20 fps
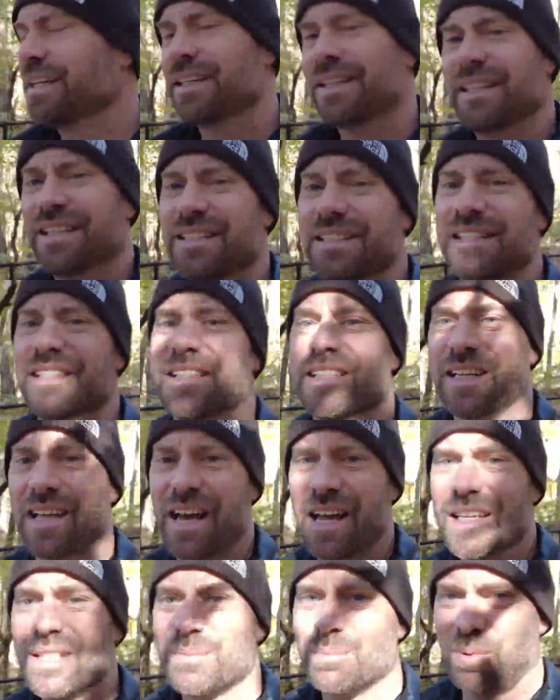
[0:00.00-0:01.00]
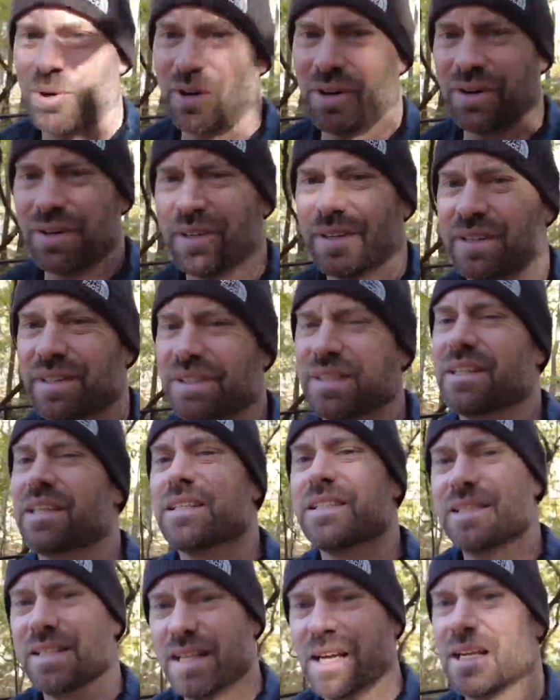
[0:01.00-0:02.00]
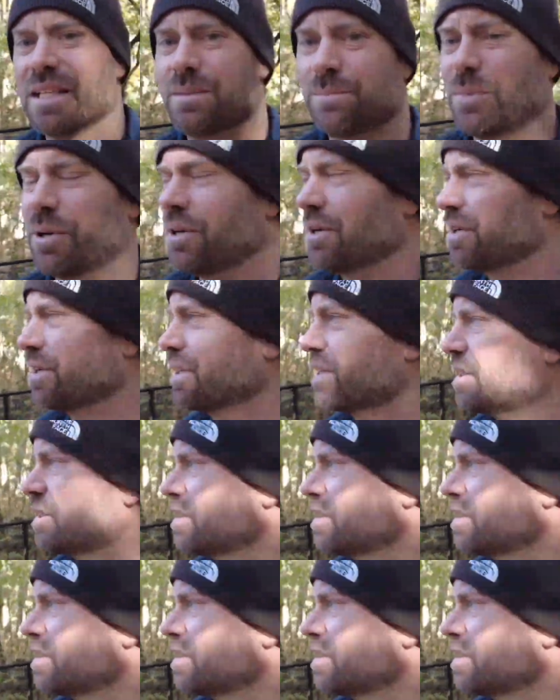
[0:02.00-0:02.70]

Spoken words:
This is a nice park. It's a nice park.